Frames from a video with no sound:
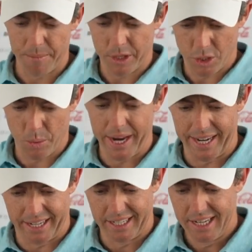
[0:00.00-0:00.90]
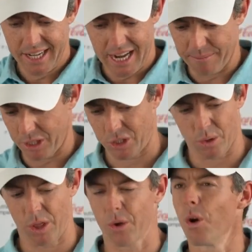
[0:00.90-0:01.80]
of the swing, I'm just
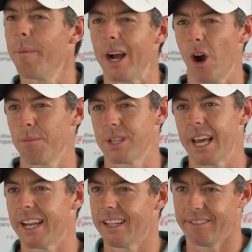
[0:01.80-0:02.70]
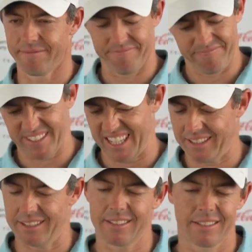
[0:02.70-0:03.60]
sort of throwing my arms at it. And
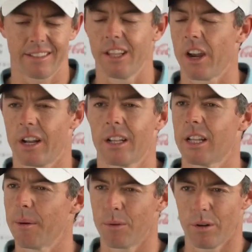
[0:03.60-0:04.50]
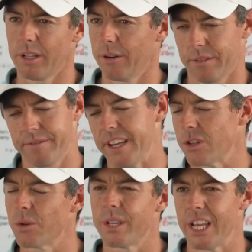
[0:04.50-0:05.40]
it's a lot of club, you know,
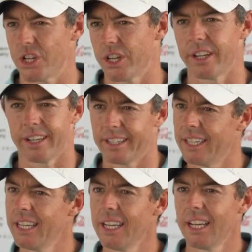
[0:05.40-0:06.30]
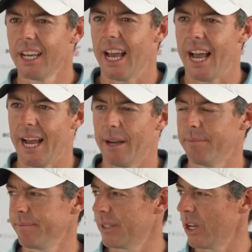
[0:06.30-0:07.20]
face rotation, and
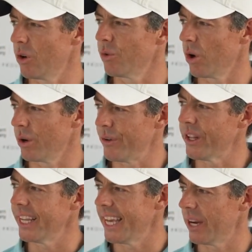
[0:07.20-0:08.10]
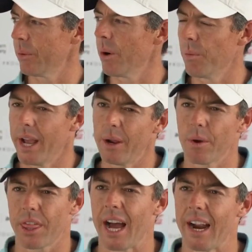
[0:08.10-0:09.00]
can only really hit it one way
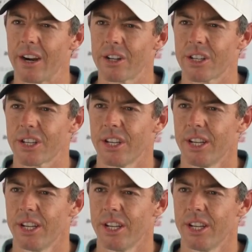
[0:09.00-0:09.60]
with irons.